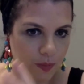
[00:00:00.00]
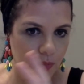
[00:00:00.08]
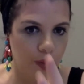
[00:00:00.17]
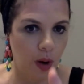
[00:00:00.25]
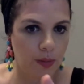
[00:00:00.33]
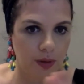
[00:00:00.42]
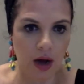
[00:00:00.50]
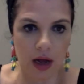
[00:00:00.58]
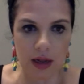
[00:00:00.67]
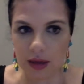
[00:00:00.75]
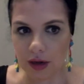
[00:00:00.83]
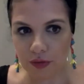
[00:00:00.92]
probably got
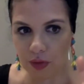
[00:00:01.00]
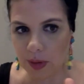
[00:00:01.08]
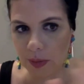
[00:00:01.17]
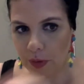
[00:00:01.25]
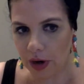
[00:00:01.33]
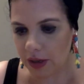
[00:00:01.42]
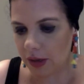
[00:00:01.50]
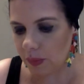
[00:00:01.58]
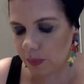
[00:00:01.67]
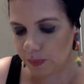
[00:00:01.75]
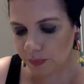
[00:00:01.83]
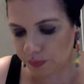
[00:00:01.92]
a lot of women pregnant.
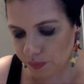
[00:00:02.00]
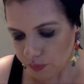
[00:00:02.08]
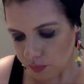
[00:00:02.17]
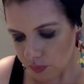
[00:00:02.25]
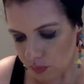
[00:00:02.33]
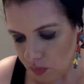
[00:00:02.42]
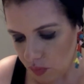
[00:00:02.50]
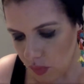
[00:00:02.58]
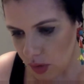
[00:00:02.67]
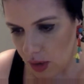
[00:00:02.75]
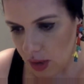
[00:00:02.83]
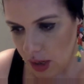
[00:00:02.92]

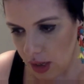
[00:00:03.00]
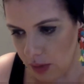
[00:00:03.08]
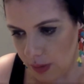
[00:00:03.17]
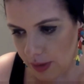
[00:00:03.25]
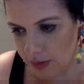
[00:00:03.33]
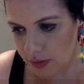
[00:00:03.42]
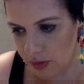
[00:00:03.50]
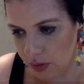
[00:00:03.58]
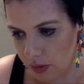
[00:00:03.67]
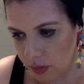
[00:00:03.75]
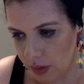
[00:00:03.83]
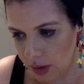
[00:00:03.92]
Anyway,
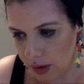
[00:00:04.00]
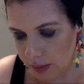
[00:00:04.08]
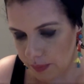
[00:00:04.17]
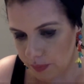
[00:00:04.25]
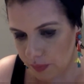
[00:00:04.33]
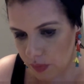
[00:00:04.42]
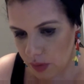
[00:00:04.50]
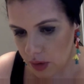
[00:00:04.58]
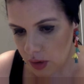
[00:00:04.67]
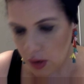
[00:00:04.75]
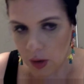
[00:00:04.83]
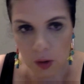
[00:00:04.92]
so
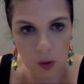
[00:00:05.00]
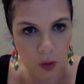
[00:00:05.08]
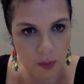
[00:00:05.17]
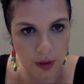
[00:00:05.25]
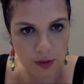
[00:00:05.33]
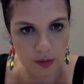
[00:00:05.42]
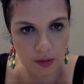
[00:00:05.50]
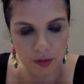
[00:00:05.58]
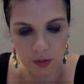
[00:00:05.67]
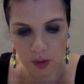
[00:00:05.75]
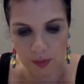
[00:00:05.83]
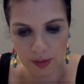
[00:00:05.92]
going back to the
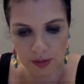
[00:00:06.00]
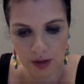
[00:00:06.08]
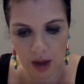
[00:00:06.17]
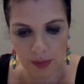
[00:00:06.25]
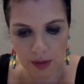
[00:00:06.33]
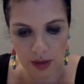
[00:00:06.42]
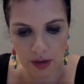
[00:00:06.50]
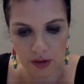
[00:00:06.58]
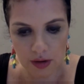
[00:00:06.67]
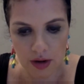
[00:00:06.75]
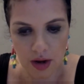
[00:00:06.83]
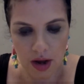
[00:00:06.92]
topic
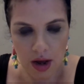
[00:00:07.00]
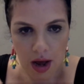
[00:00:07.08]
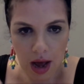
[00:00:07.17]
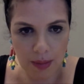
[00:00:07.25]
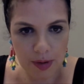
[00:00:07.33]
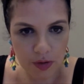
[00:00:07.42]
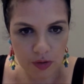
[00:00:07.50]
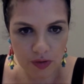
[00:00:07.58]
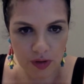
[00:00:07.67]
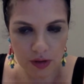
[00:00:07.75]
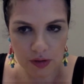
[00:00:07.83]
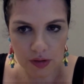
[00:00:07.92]
here, I'm
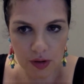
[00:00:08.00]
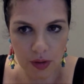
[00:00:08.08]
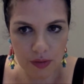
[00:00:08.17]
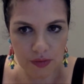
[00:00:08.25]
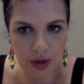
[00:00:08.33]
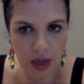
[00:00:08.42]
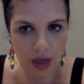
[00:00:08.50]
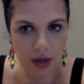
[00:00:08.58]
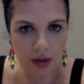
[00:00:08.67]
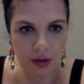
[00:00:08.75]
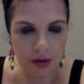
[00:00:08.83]
interested to know if A,